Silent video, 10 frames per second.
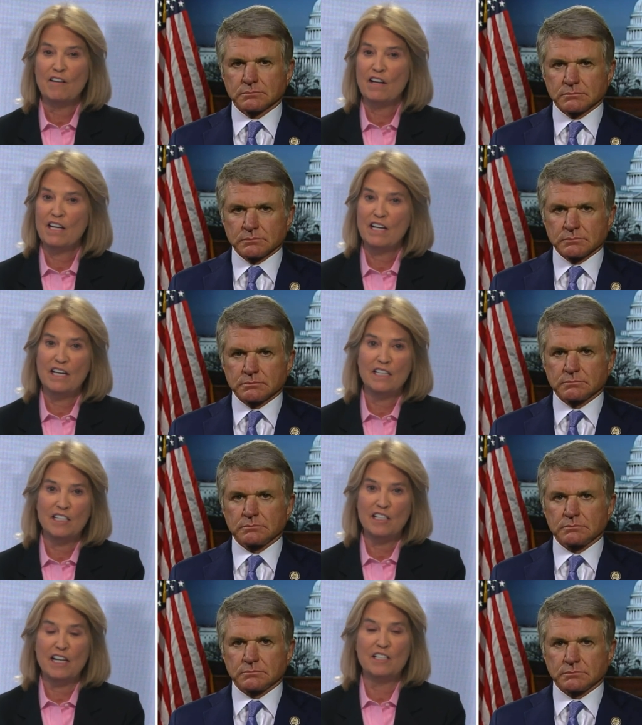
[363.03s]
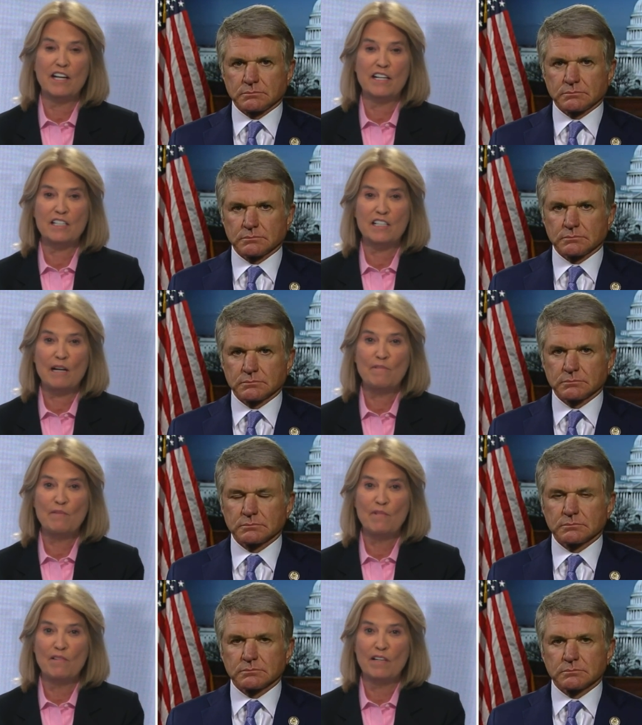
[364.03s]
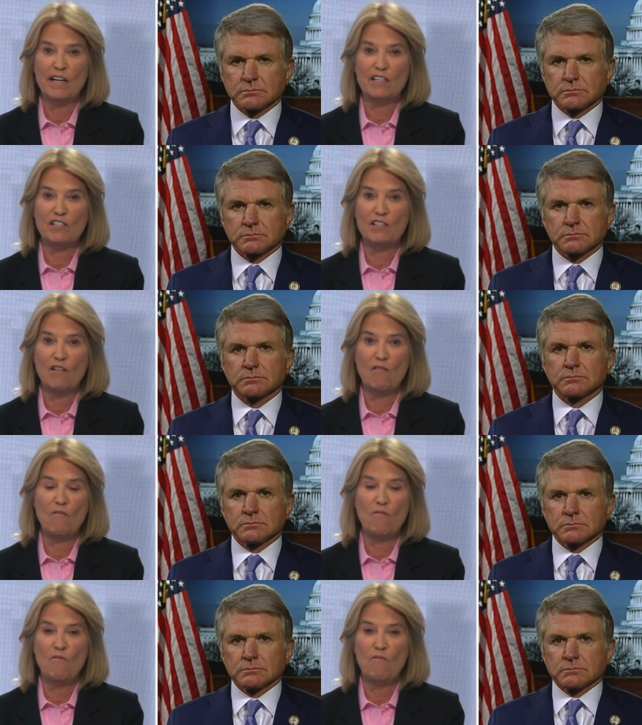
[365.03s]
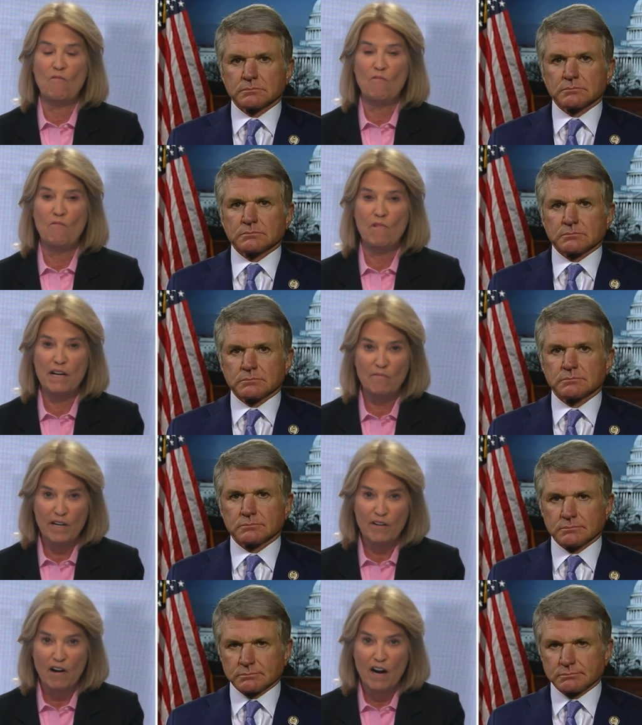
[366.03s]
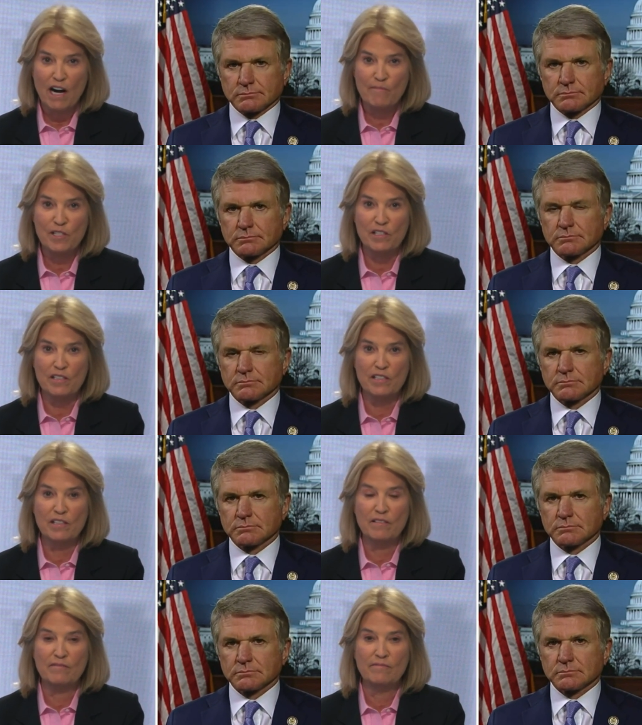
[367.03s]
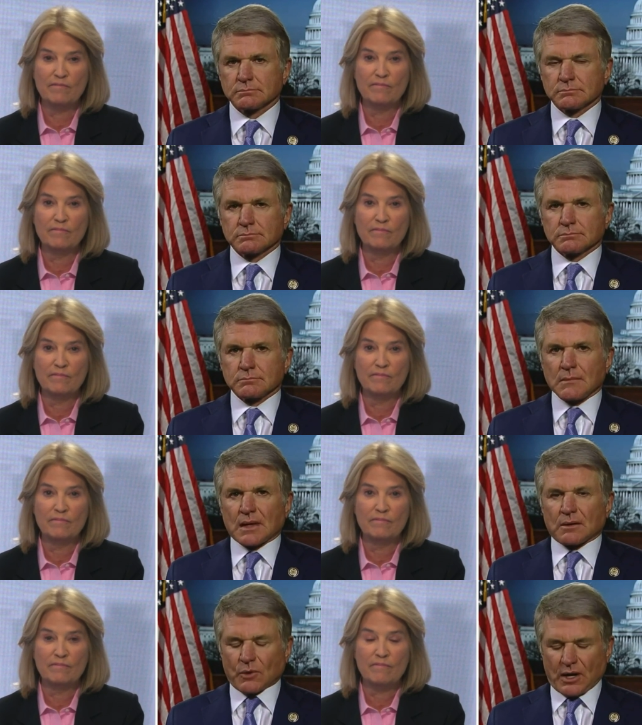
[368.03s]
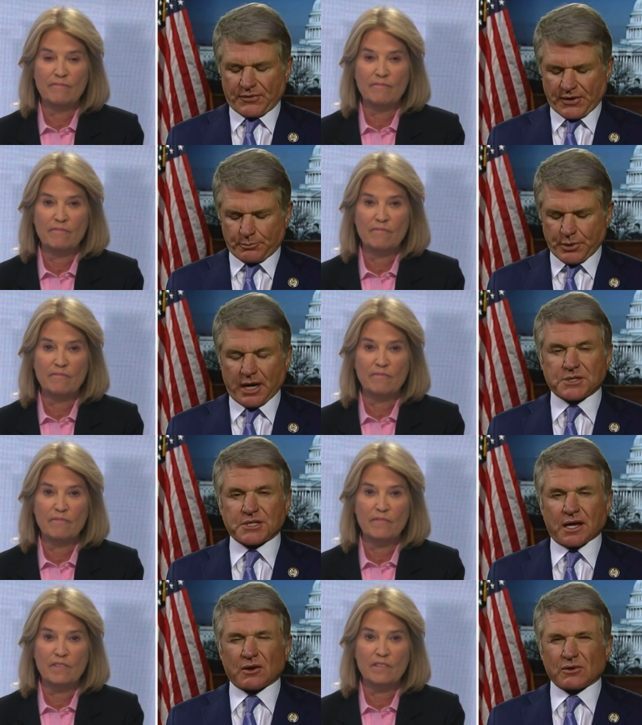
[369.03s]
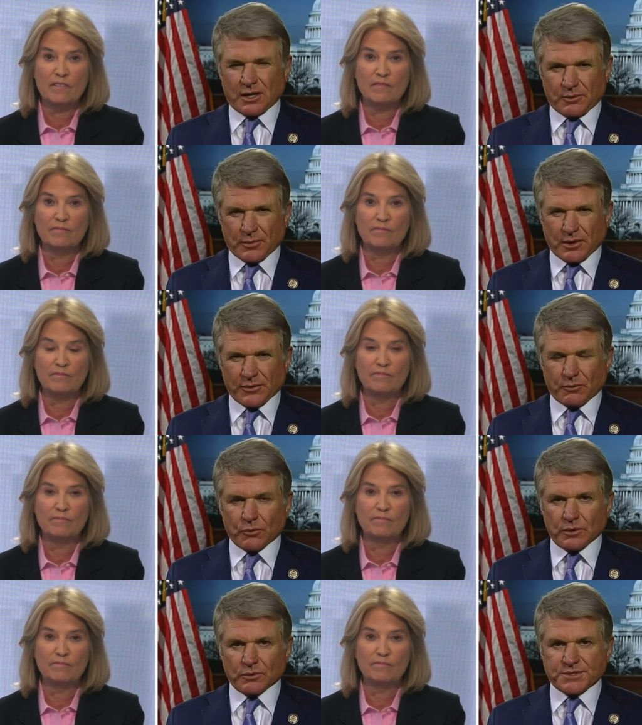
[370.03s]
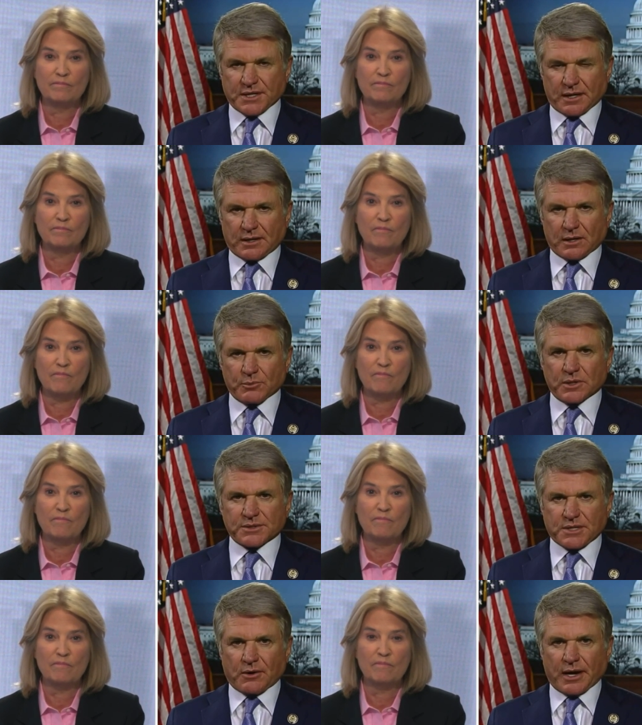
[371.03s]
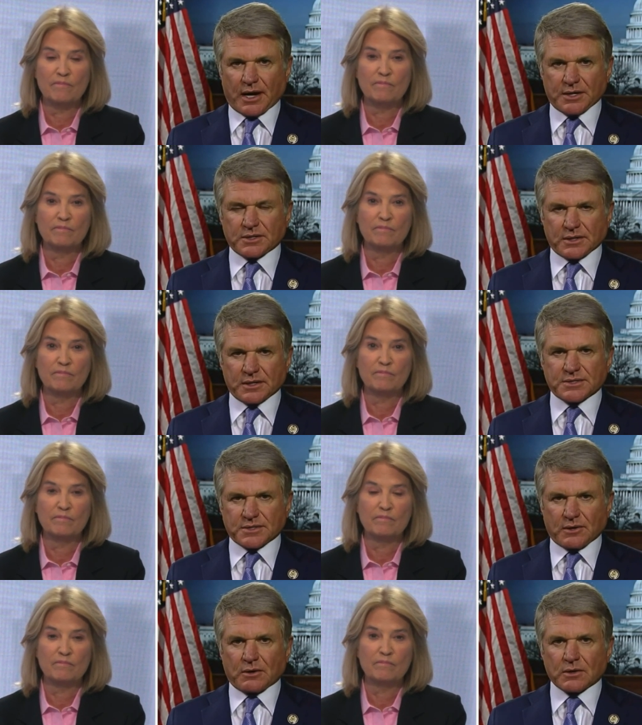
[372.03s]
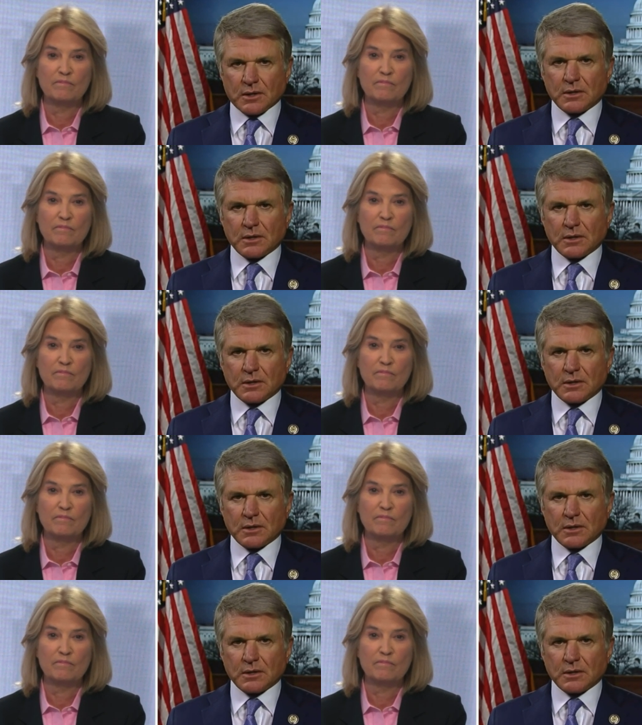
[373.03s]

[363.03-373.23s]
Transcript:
Speaker 1: know, it, it, to say it's unacceptable, like, so what? What are our options?
Speaker 2: Well, I think back channel let them know that we will take uh, military action against their